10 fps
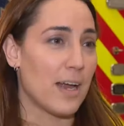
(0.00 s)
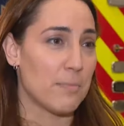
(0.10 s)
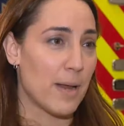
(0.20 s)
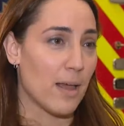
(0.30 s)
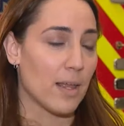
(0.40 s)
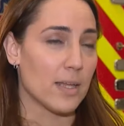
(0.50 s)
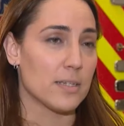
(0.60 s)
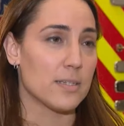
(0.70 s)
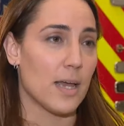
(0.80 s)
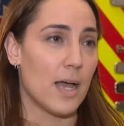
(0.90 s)
fine
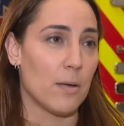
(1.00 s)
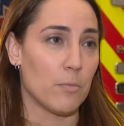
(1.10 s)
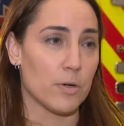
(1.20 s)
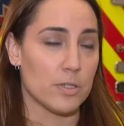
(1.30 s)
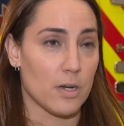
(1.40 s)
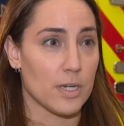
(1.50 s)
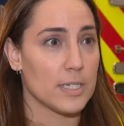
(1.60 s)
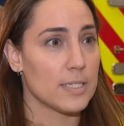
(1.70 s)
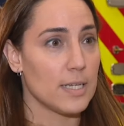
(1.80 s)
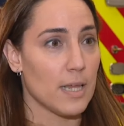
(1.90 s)
balance. Um, we're starting
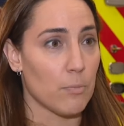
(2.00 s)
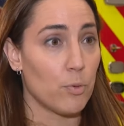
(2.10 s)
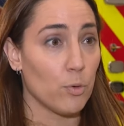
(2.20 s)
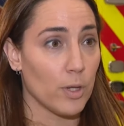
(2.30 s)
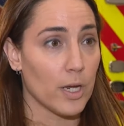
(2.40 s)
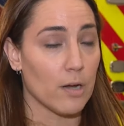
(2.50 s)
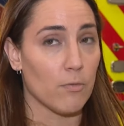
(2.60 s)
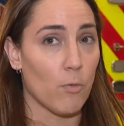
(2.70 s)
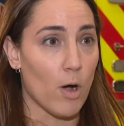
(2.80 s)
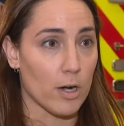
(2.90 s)
to see that pooling
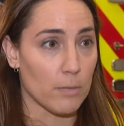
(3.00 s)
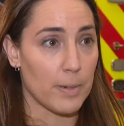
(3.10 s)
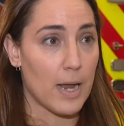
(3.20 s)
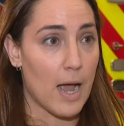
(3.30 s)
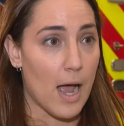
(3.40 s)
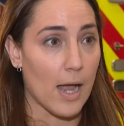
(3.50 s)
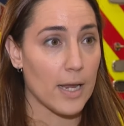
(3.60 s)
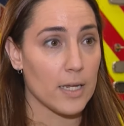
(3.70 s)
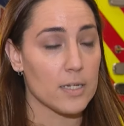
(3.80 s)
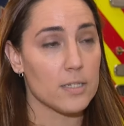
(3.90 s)
of water
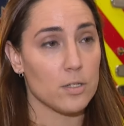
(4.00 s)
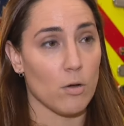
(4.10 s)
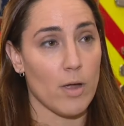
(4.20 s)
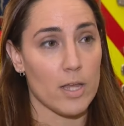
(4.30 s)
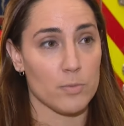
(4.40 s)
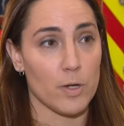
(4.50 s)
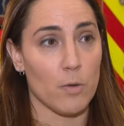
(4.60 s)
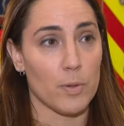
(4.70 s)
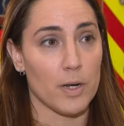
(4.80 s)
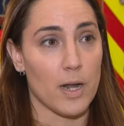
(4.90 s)
behind, so as we
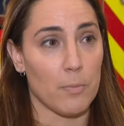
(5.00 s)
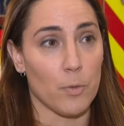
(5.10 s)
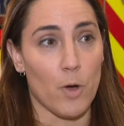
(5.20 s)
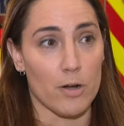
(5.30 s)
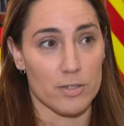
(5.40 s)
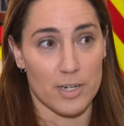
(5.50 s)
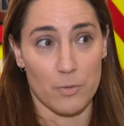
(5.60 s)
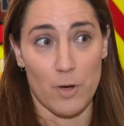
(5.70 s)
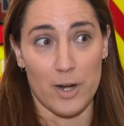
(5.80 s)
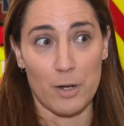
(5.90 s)
open it up, the water is going
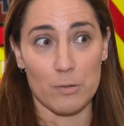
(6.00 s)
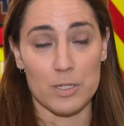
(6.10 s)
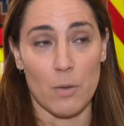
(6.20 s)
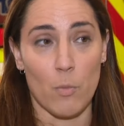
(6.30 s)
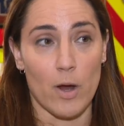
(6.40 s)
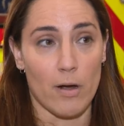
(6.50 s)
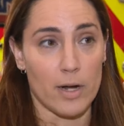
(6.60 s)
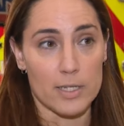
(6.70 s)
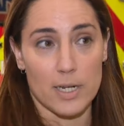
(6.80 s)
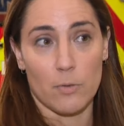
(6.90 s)
to want to go somewhere and
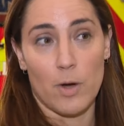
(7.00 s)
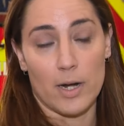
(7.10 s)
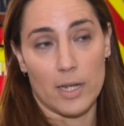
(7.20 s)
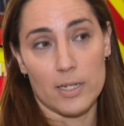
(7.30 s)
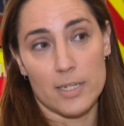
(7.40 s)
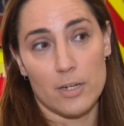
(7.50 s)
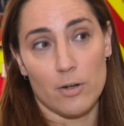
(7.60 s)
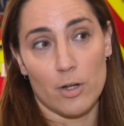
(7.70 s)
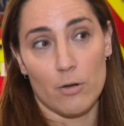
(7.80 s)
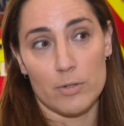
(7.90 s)
it's going to want to continue
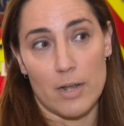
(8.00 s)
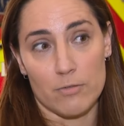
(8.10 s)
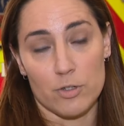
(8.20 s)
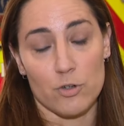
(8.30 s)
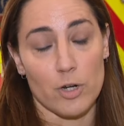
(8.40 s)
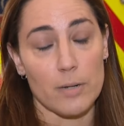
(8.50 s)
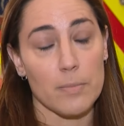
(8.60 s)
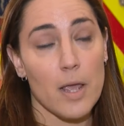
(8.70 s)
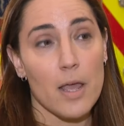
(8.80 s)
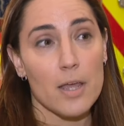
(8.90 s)
to go downstream.
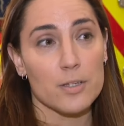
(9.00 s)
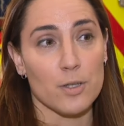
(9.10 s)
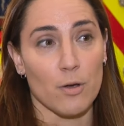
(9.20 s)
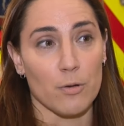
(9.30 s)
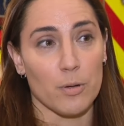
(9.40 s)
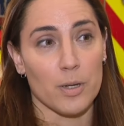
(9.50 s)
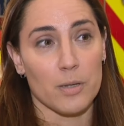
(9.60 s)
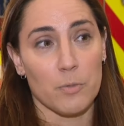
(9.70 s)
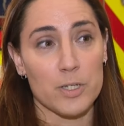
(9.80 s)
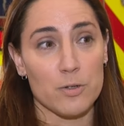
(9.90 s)
So
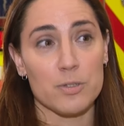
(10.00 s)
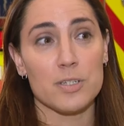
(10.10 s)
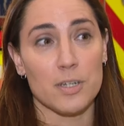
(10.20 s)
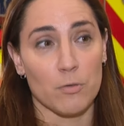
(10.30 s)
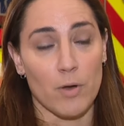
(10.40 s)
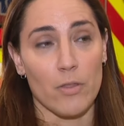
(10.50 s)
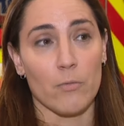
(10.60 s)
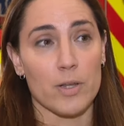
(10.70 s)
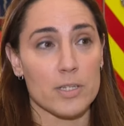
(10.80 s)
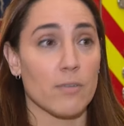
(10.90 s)
we do still run the
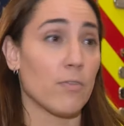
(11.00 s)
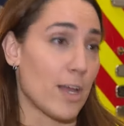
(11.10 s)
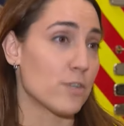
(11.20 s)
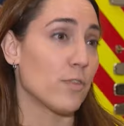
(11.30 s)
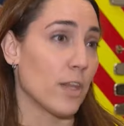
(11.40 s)
risk of flash